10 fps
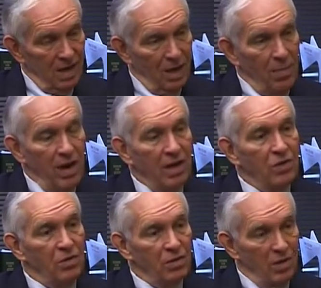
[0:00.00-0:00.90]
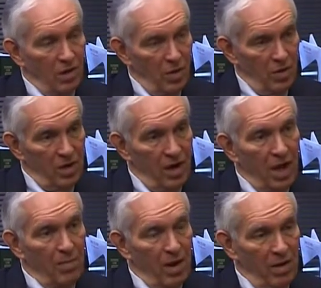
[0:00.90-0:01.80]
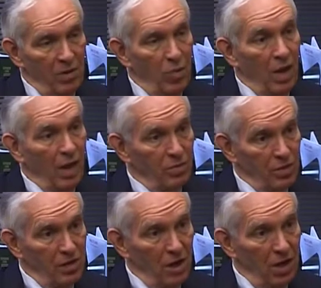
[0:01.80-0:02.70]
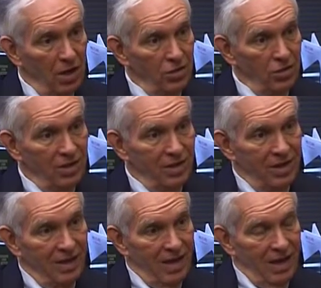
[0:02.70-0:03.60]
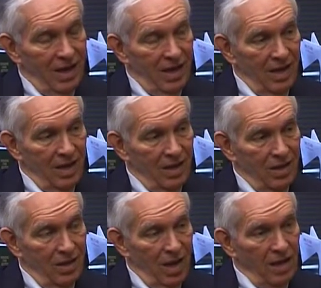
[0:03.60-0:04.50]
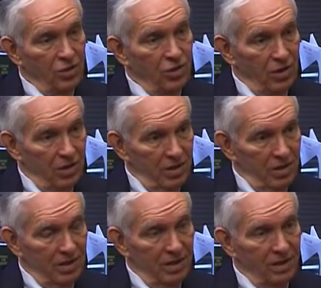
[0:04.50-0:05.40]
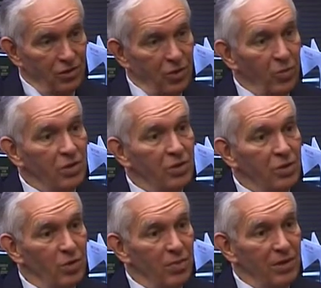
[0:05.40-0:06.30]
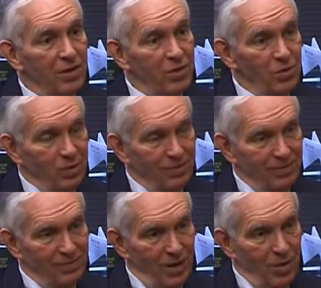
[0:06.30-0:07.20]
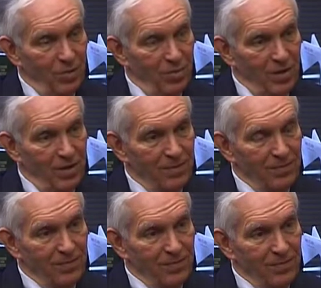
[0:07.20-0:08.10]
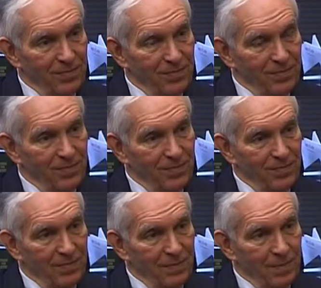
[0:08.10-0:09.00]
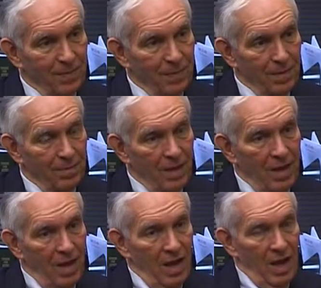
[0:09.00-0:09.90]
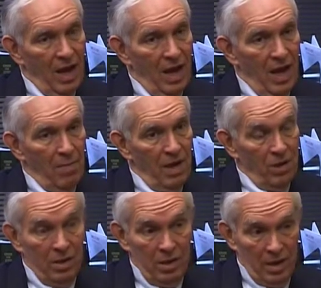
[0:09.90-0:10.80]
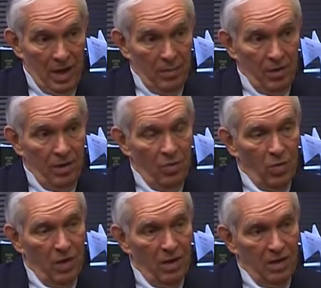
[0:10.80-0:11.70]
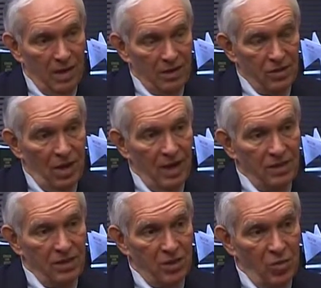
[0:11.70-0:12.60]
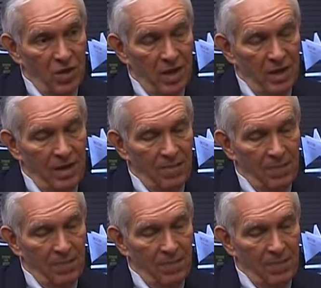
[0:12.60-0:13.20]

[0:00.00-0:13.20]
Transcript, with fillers: I married, Claudine and I married while I was in college. And the last year, she went to school up there too, along with me. Where had you met Claudine? I met her in Lebanon, where Castle Heights is located.